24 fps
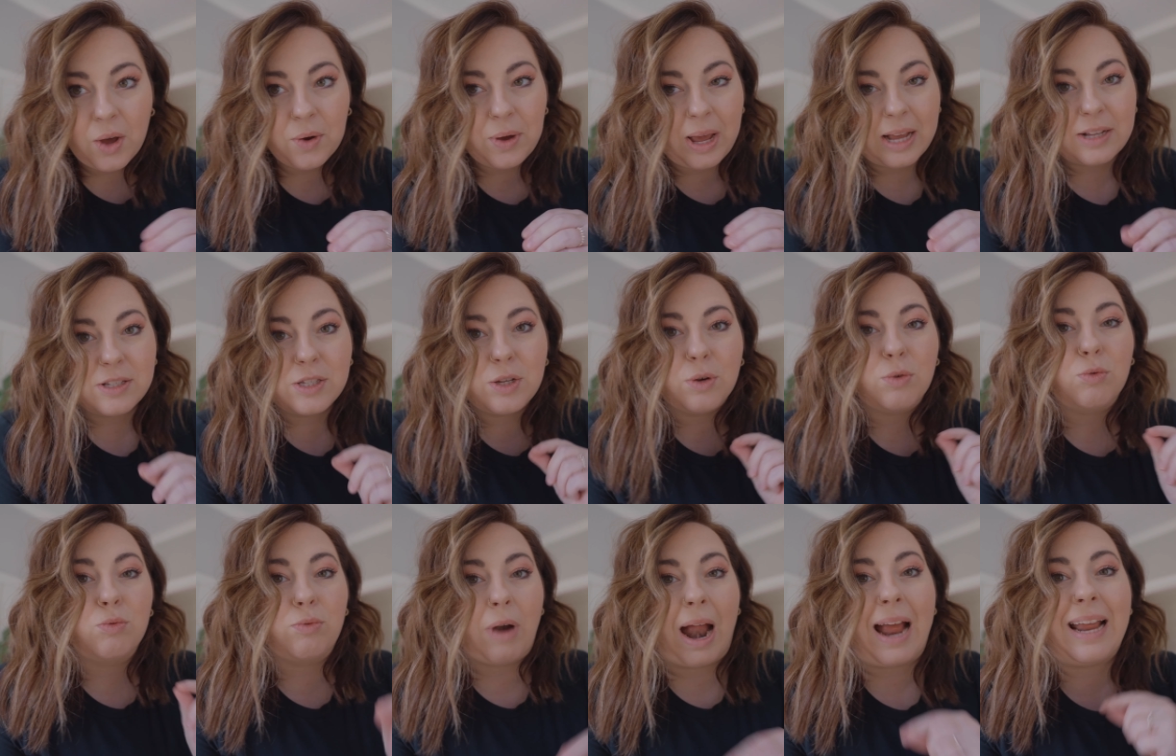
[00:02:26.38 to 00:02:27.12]
Okay,
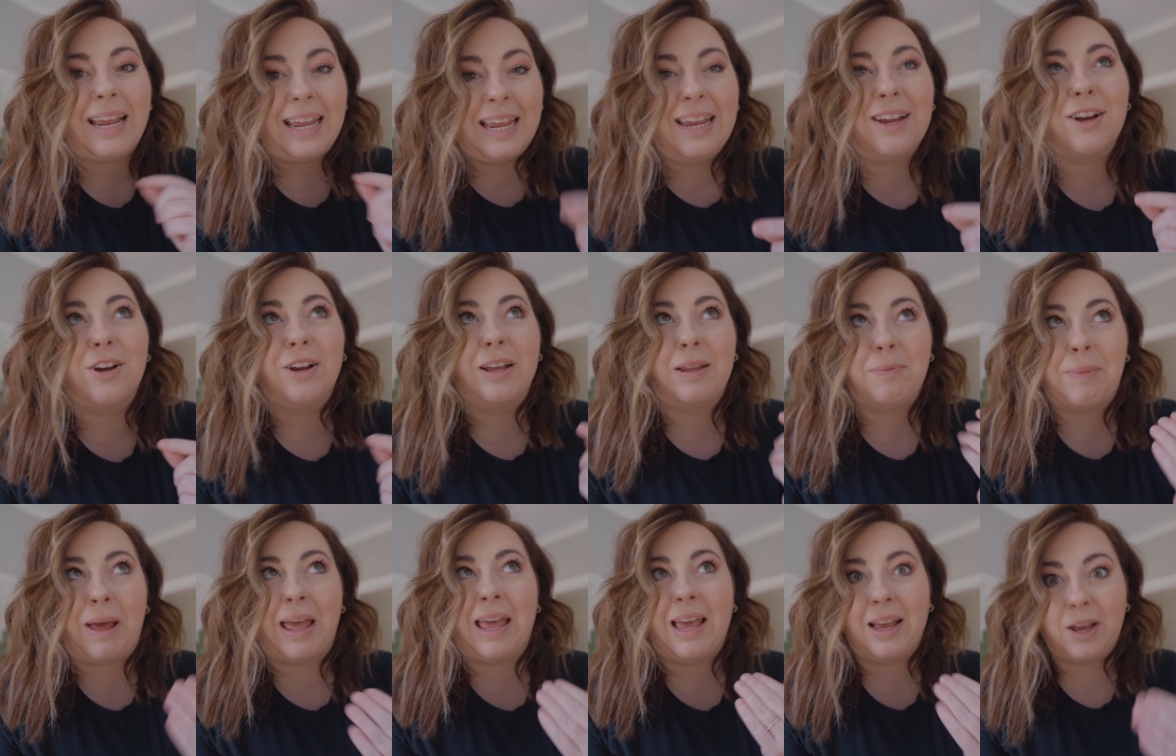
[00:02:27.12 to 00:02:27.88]
so right here in
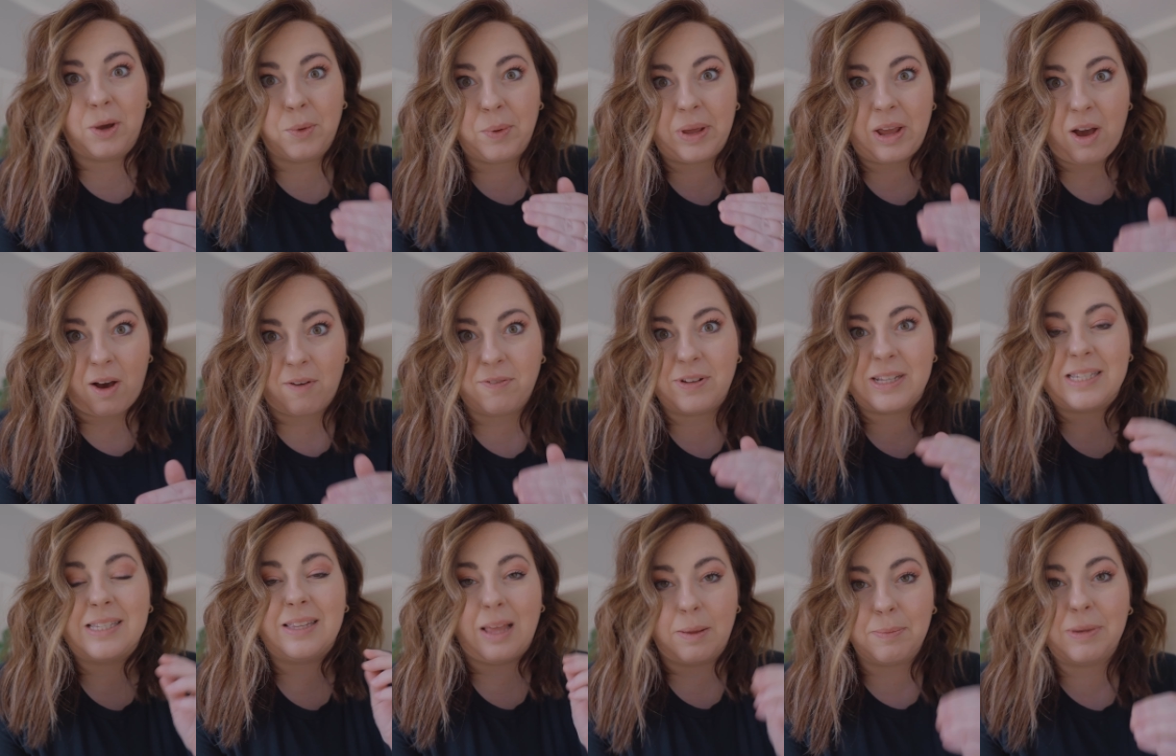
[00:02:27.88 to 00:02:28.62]
my Echoey
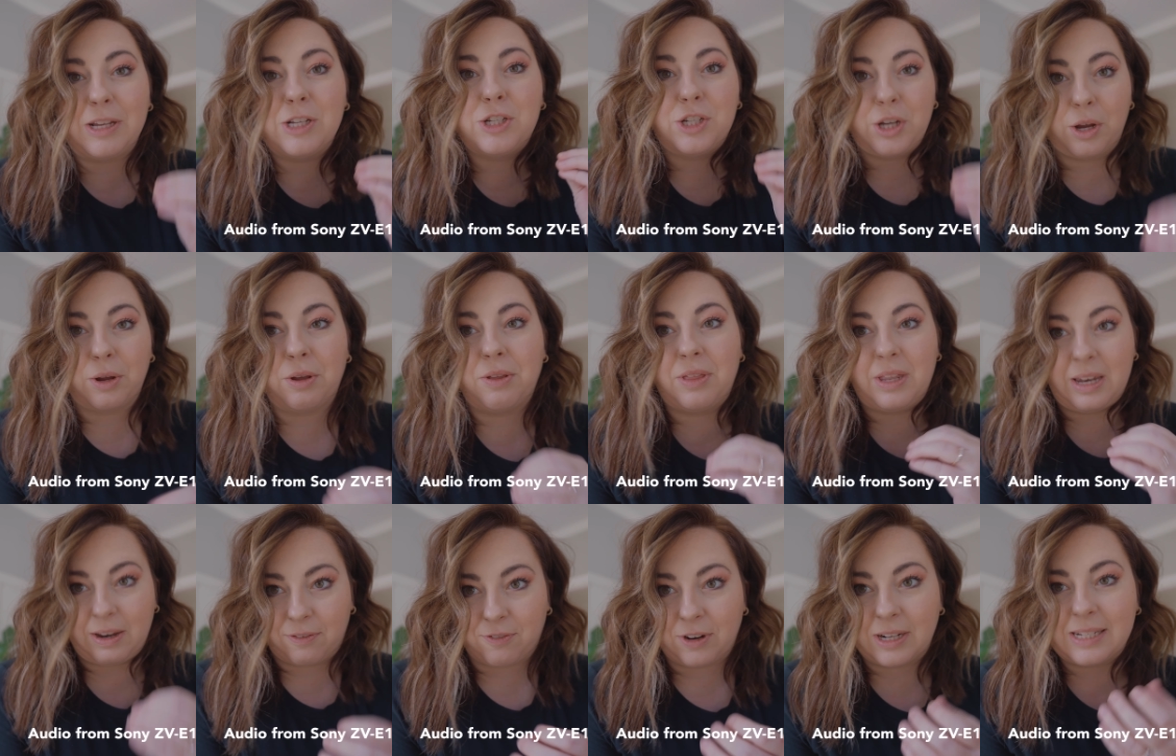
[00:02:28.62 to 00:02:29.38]
office, let me show you the
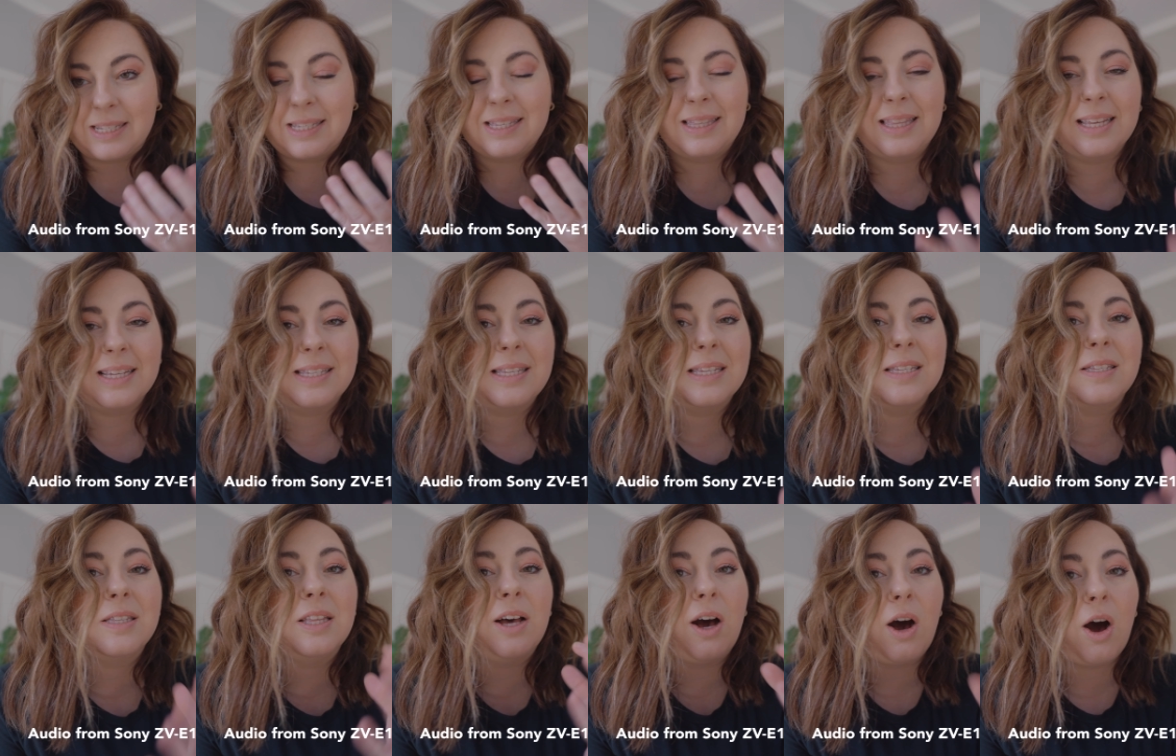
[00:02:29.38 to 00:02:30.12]
difference. This
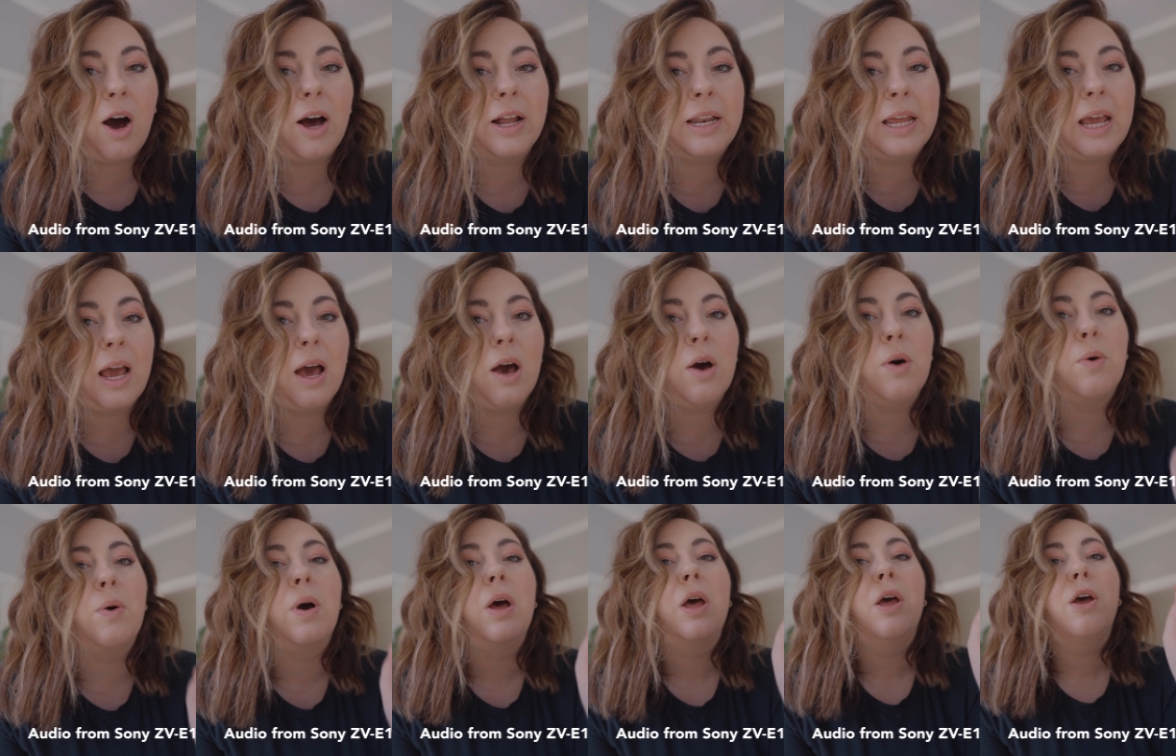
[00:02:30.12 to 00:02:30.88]
is the
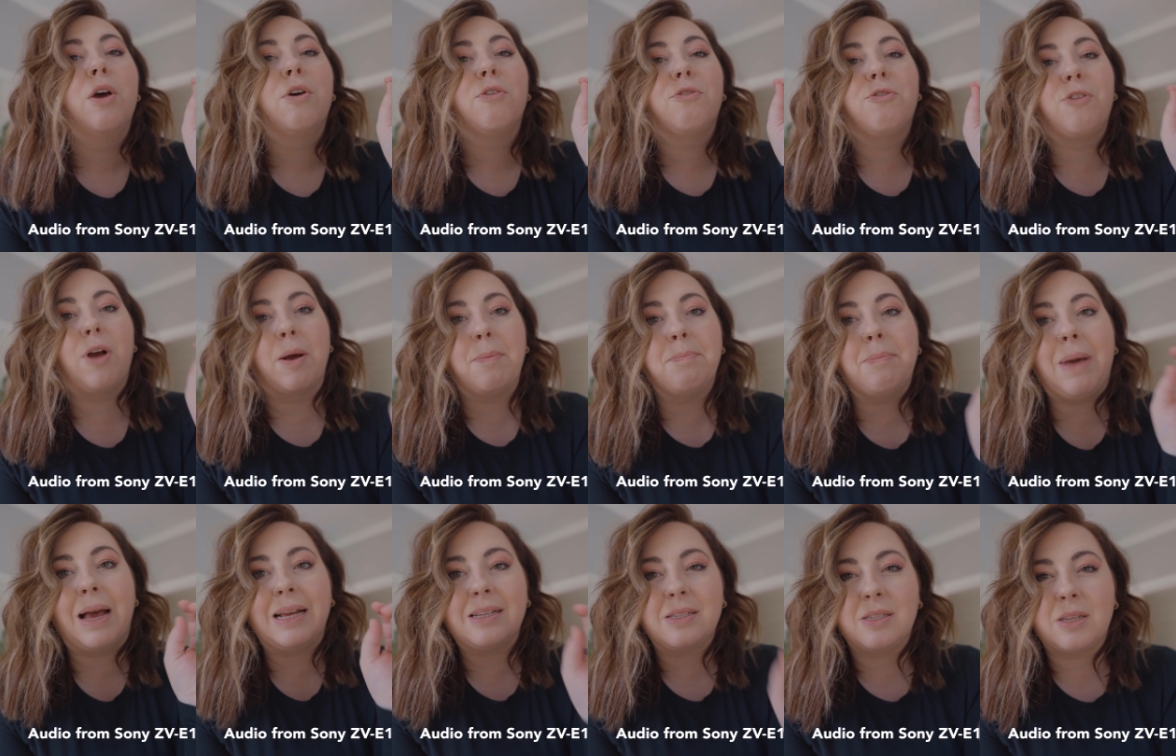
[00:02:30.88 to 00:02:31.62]
audio from
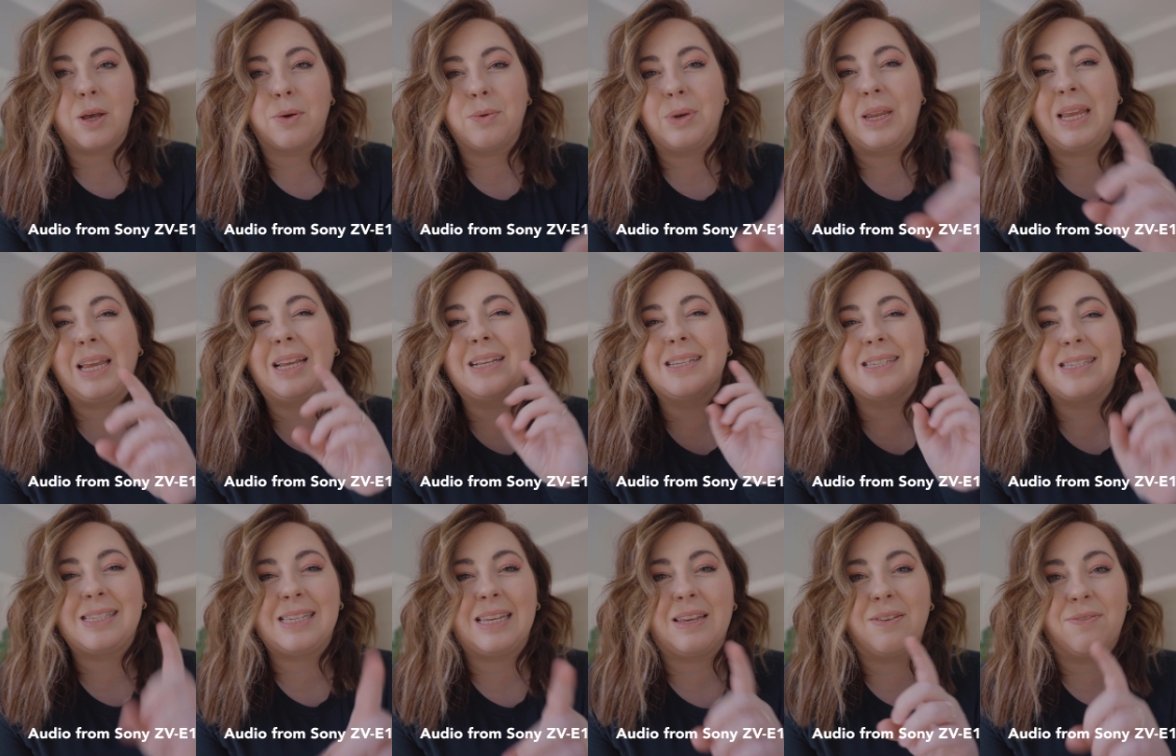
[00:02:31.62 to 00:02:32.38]
my Sony
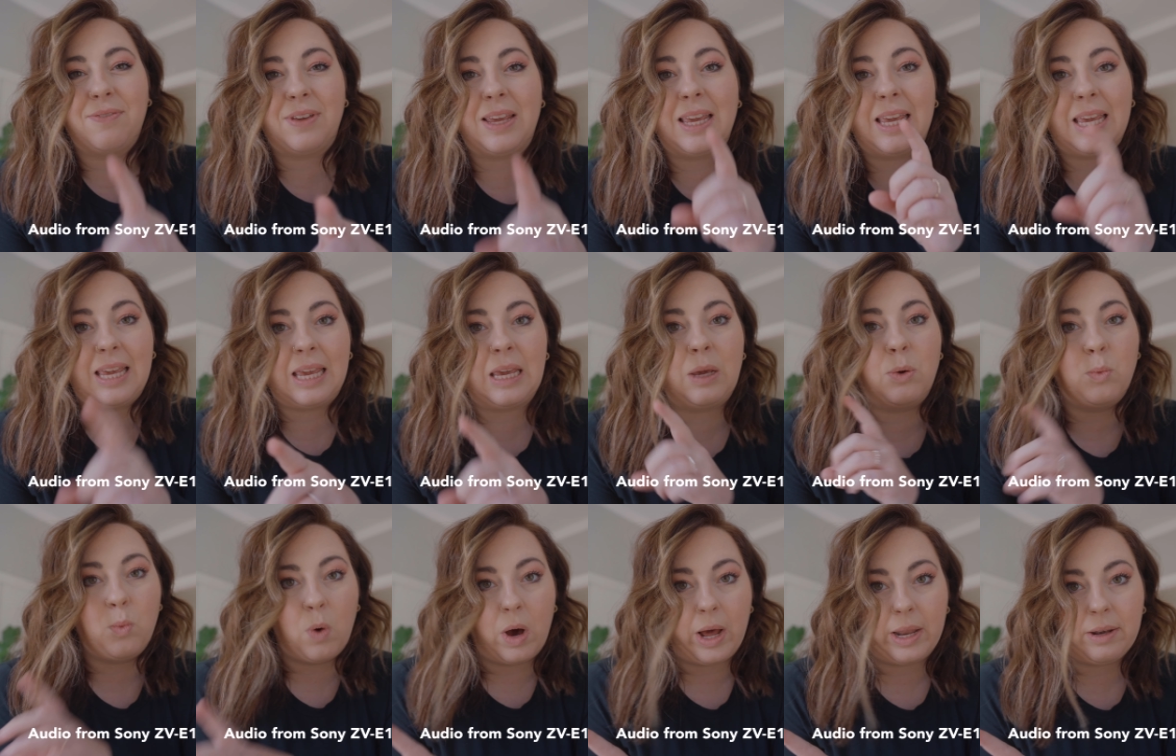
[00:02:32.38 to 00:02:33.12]

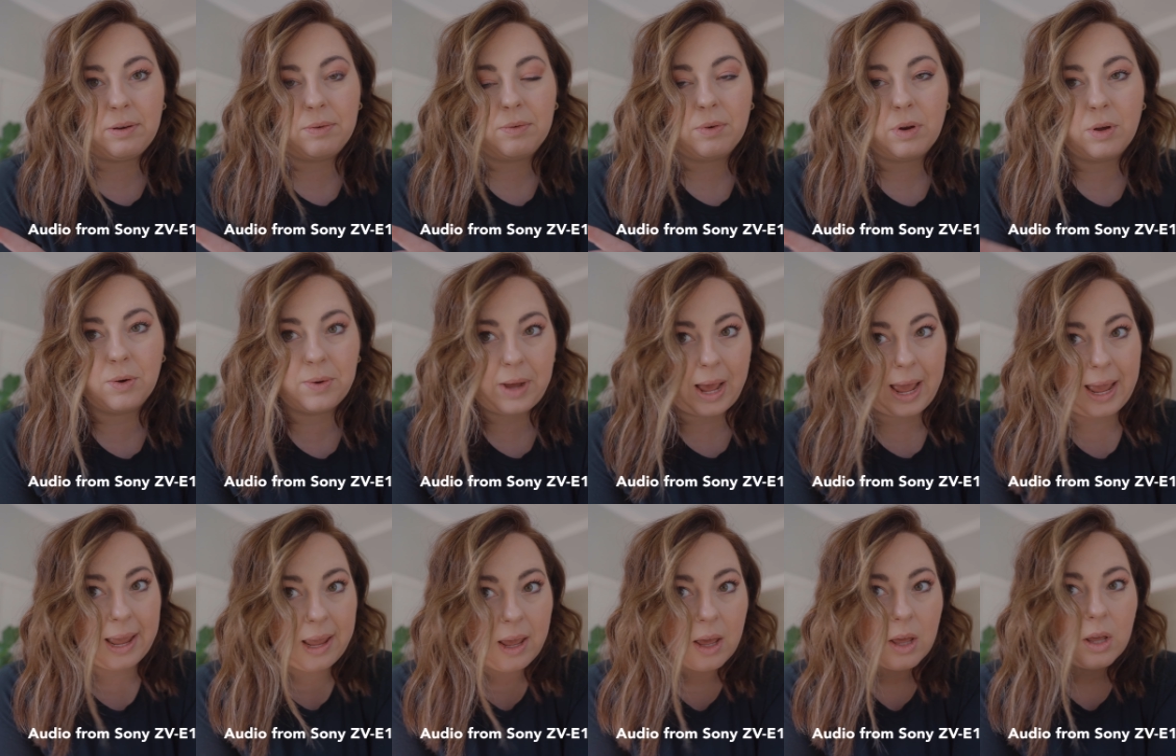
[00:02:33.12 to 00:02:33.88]
ZV-E1,
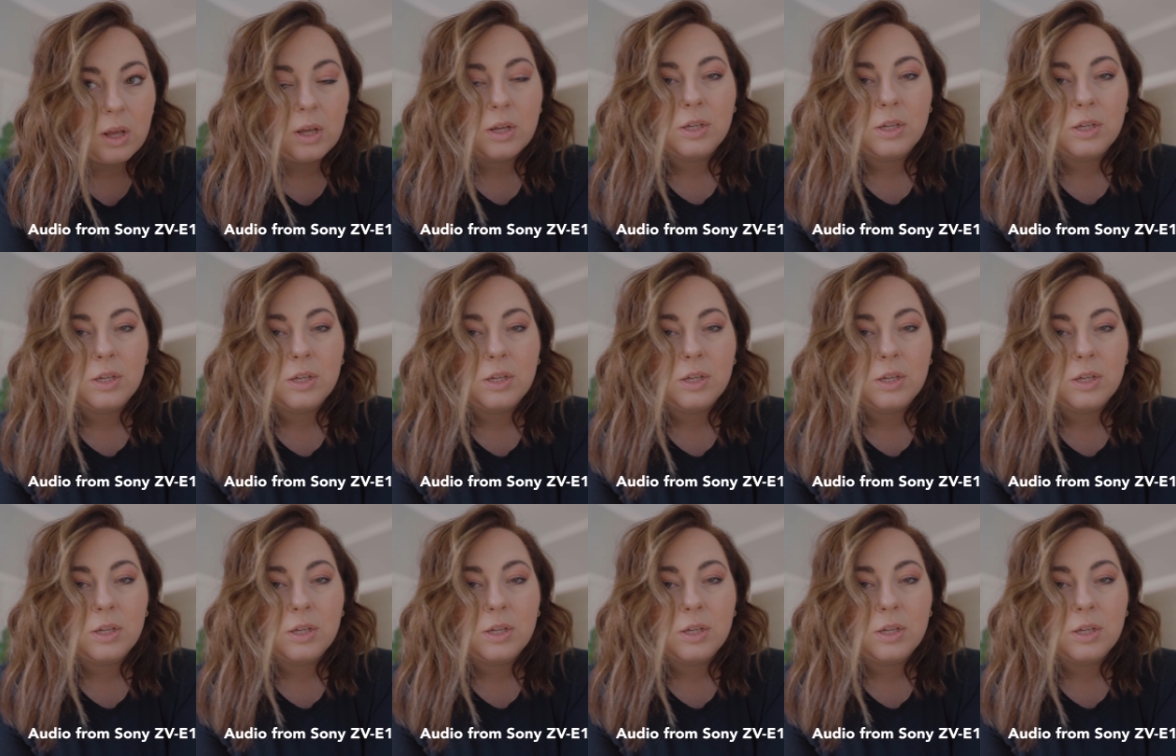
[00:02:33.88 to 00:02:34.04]
okay?